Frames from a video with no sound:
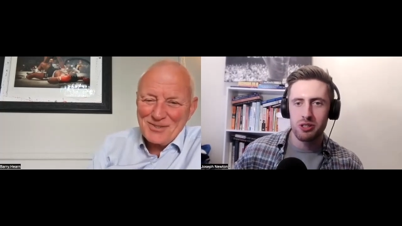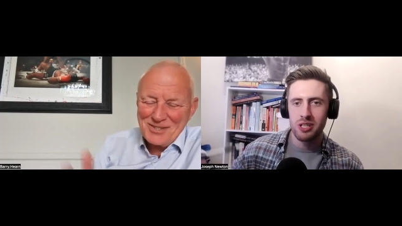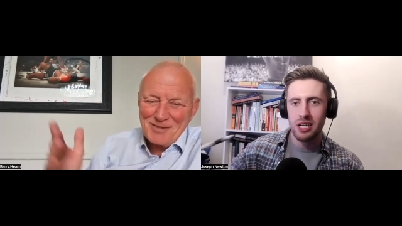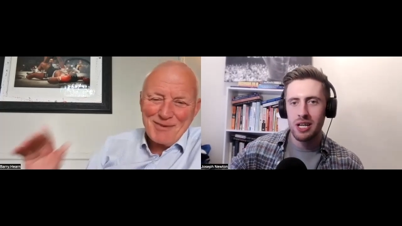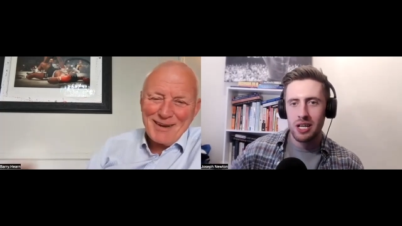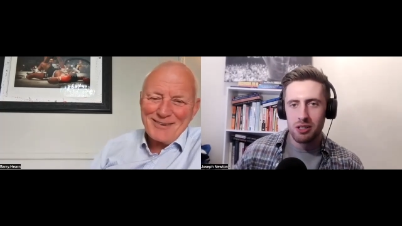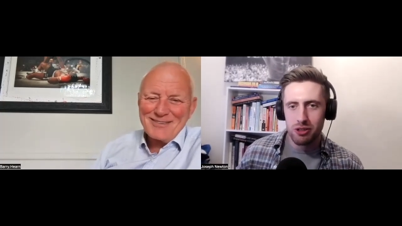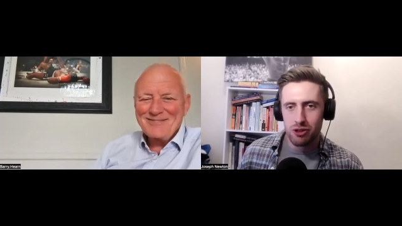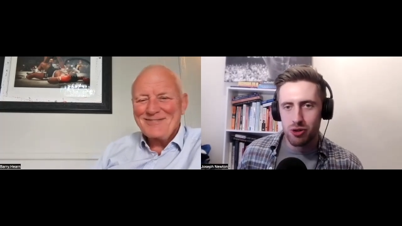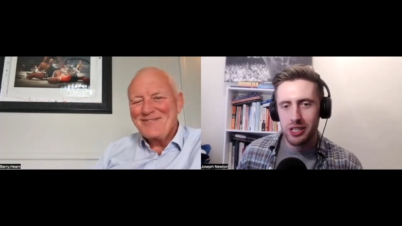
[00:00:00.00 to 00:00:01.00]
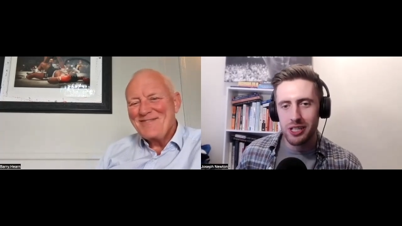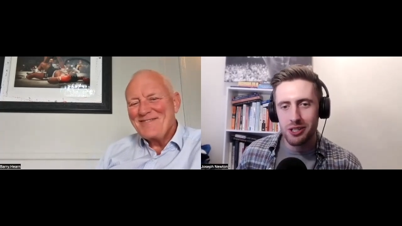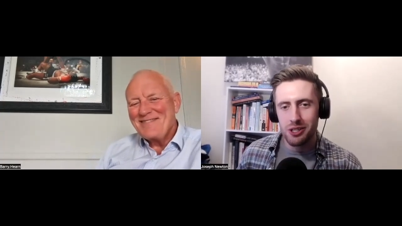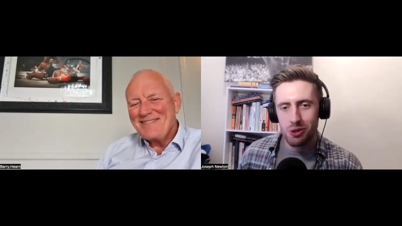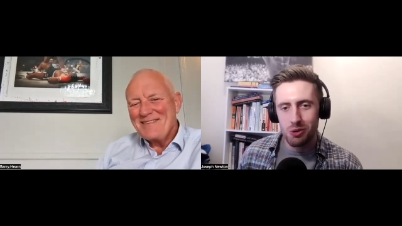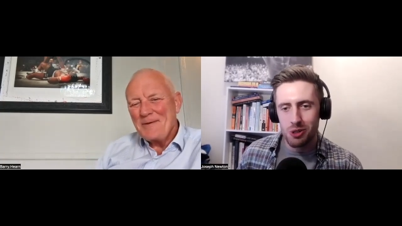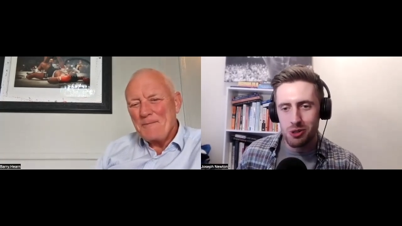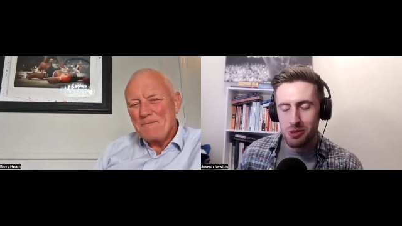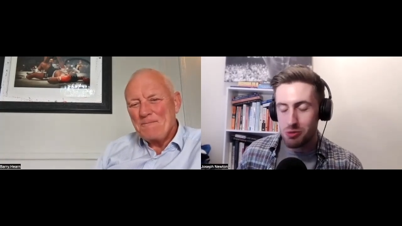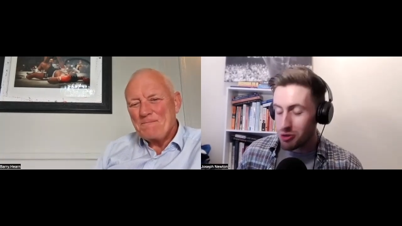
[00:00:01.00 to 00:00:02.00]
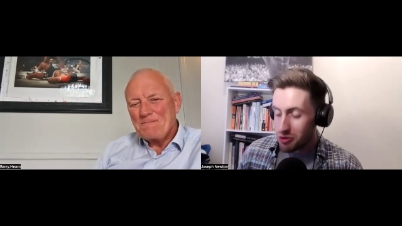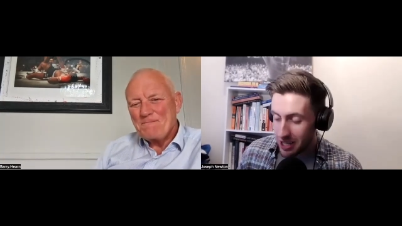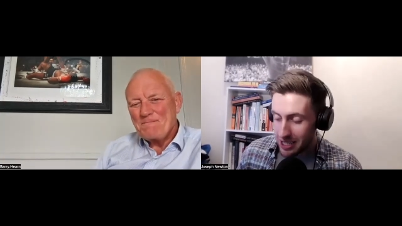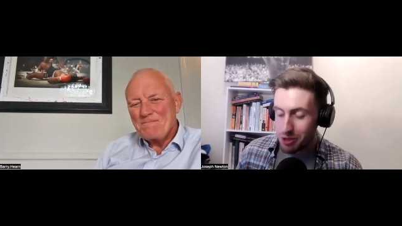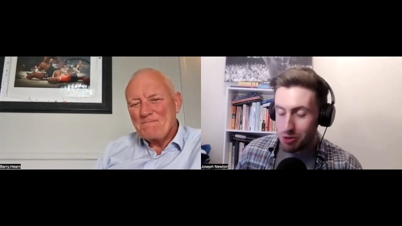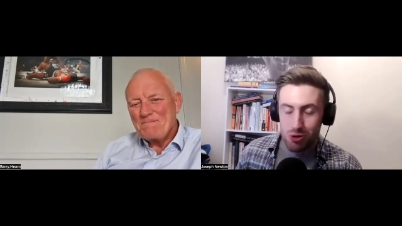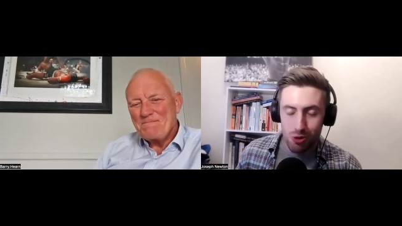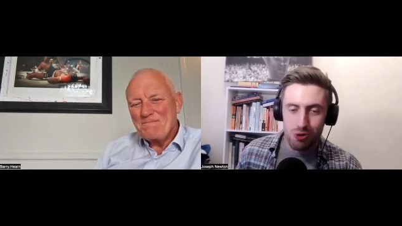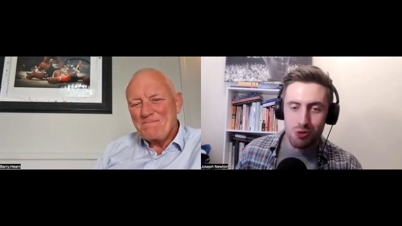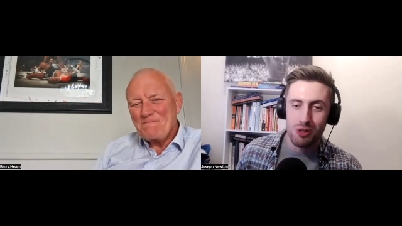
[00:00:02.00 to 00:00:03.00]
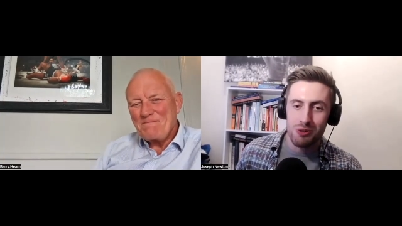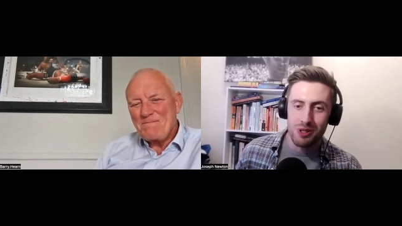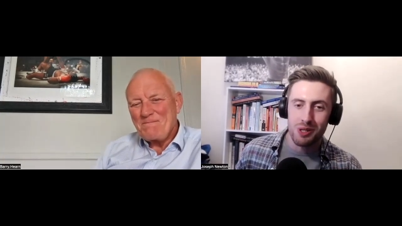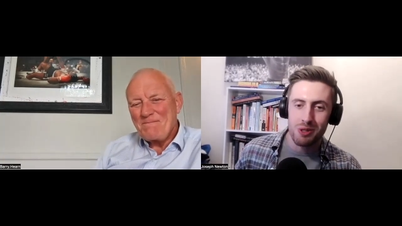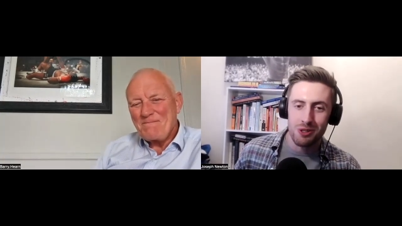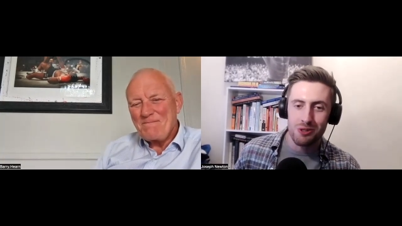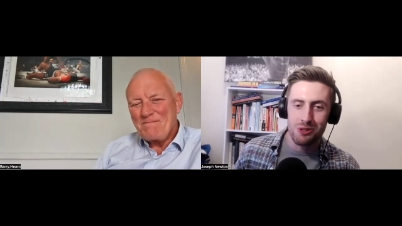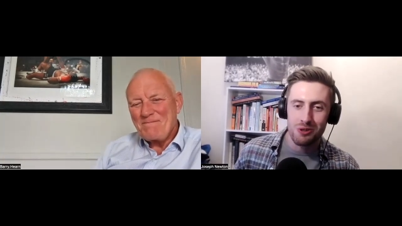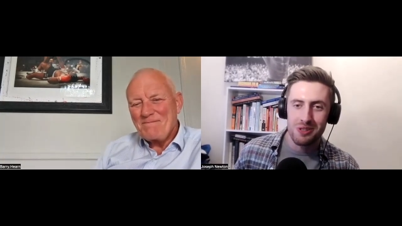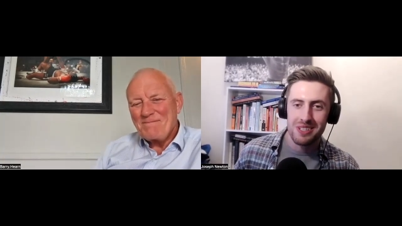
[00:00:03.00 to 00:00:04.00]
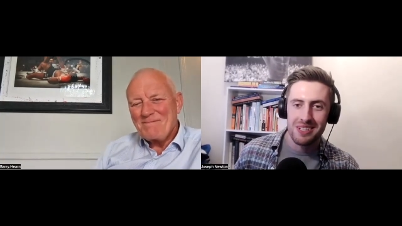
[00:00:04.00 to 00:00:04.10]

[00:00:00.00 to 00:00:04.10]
Speaker 1: to, to drink into your wisdom. So thank you so, so much for coming on the show.